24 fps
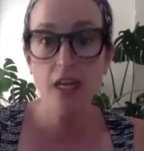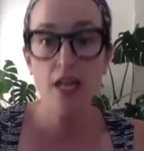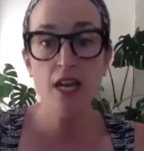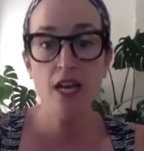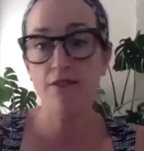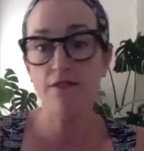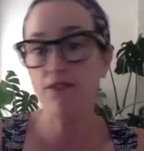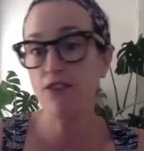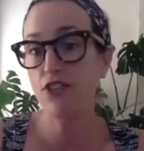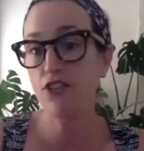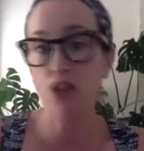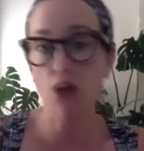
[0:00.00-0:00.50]

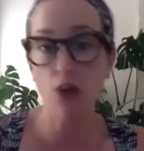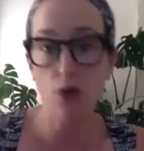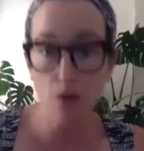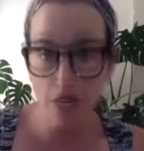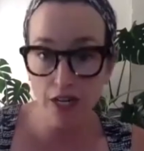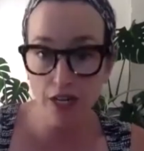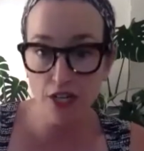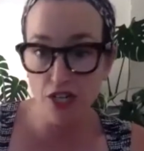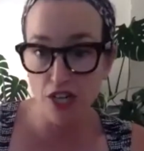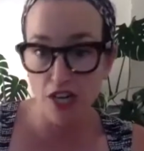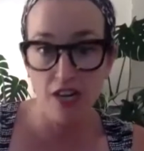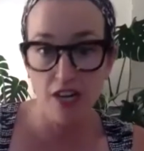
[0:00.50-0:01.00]
If you don't want
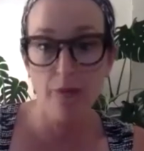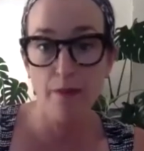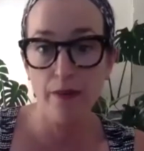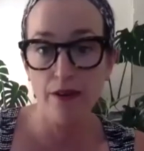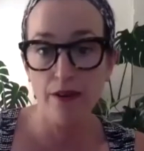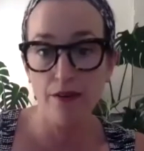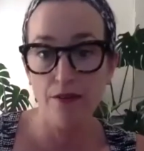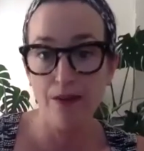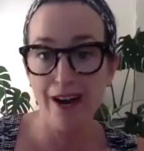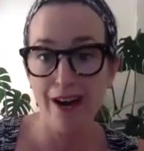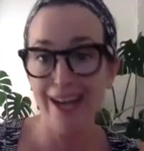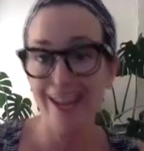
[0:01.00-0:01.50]
to shut up
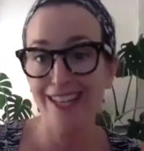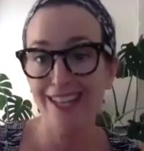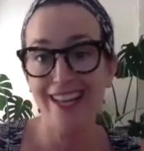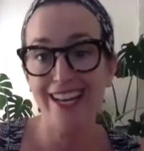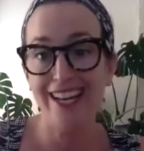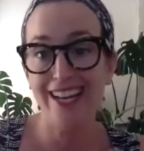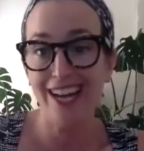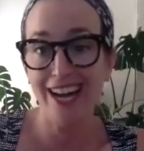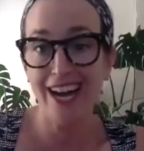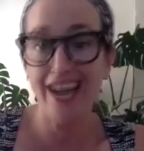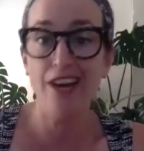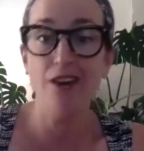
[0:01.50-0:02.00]
and write, like,
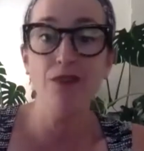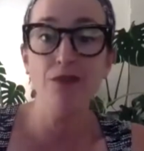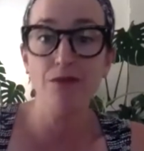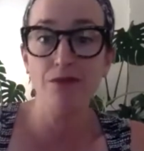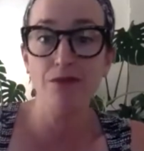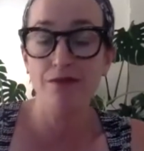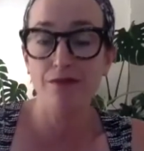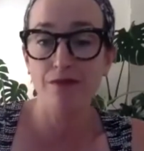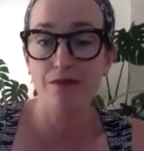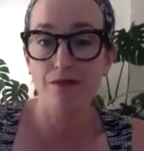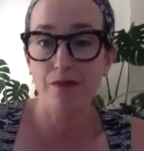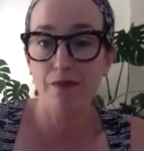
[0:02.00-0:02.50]
I don't,
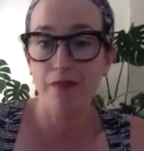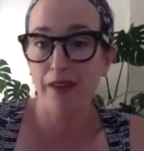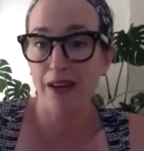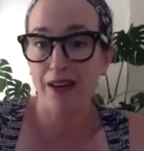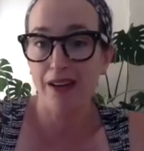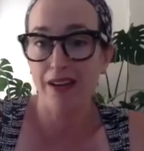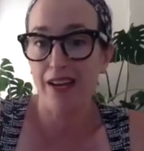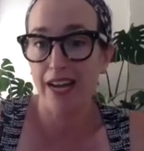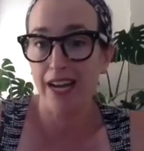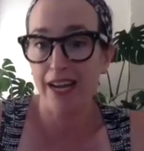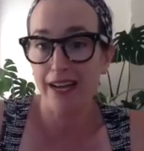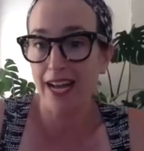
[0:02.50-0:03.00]

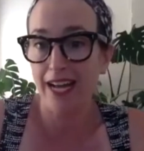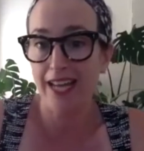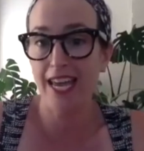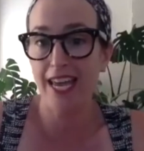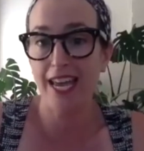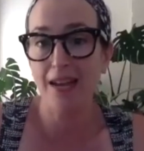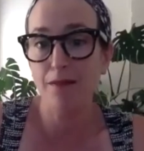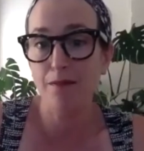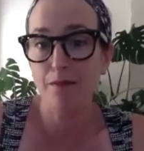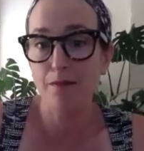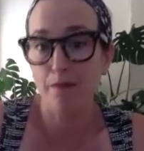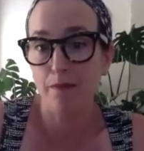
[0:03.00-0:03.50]
I, I
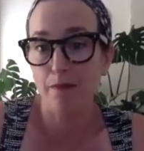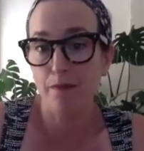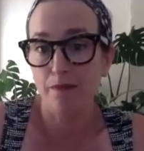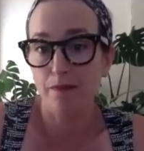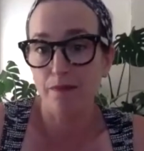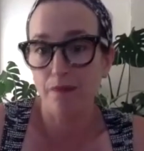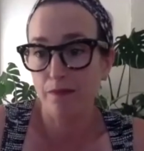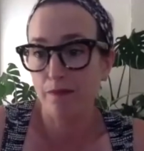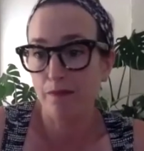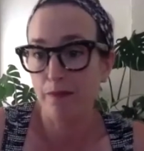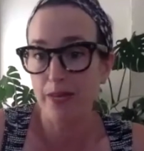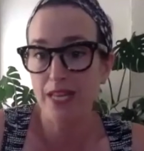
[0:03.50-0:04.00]
can't
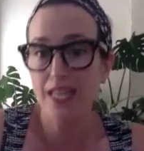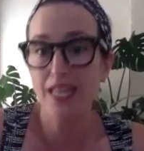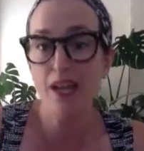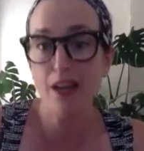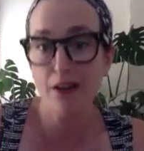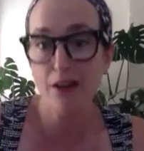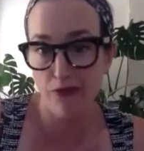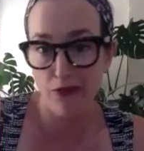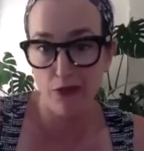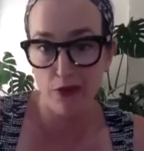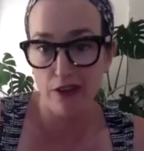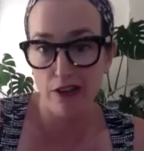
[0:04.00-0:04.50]
be there
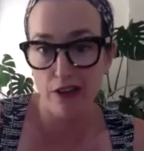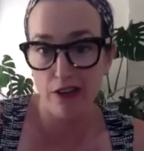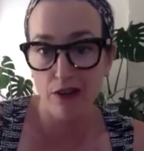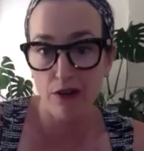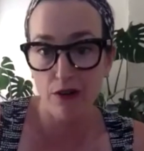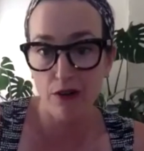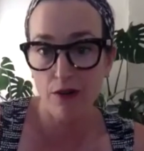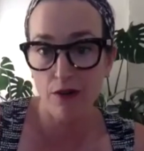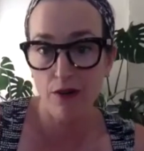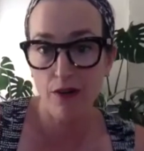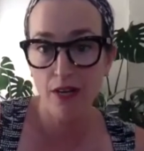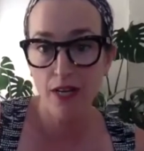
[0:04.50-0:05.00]
for you
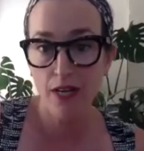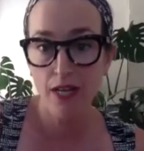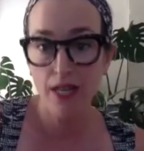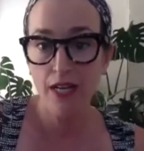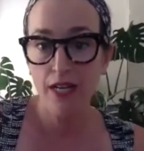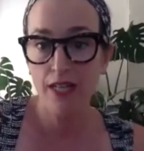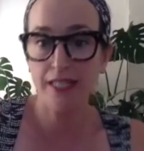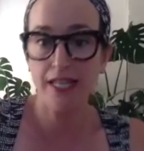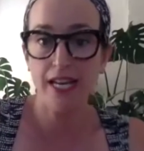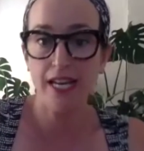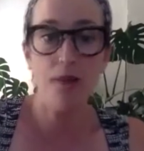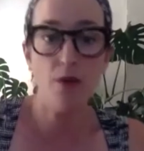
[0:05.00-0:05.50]

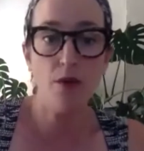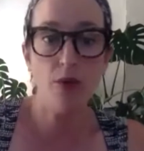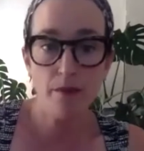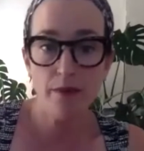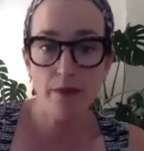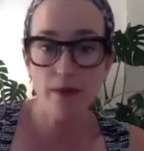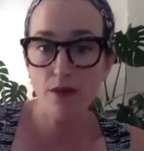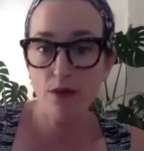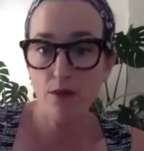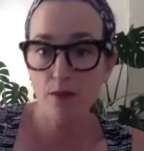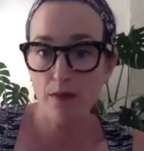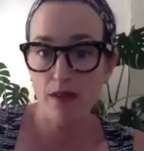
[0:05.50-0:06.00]
because I want to
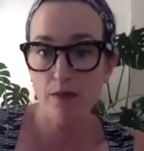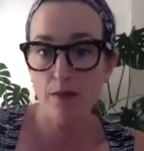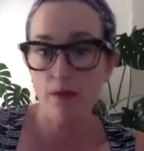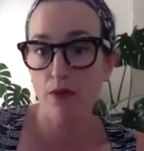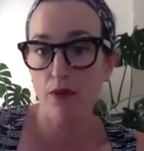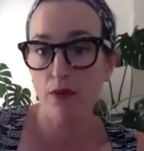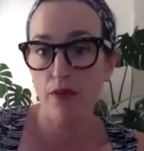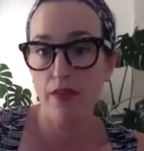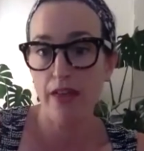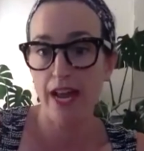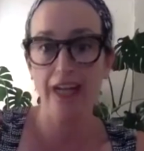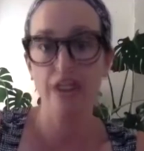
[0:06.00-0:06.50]
be with people
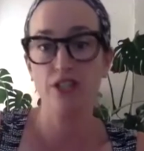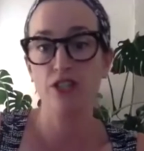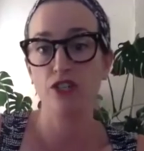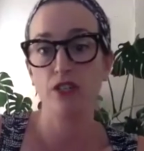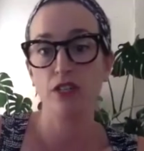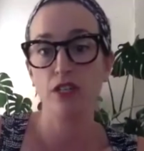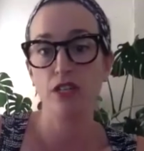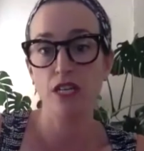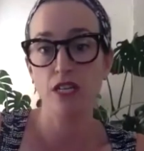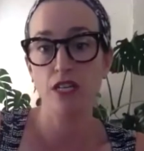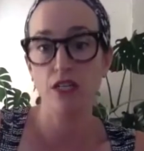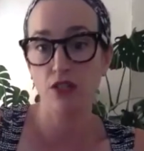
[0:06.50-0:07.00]
that
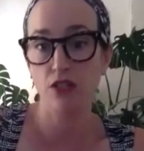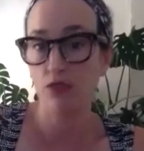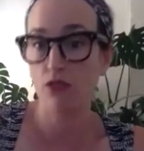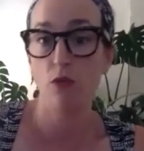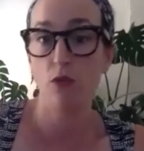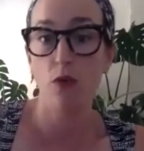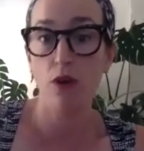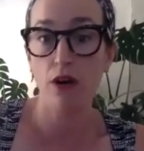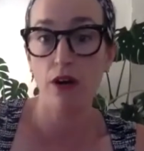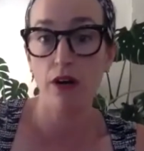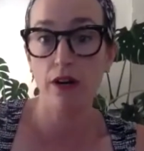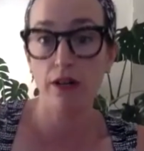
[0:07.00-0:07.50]
actually do the
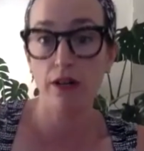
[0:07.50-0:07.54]
work.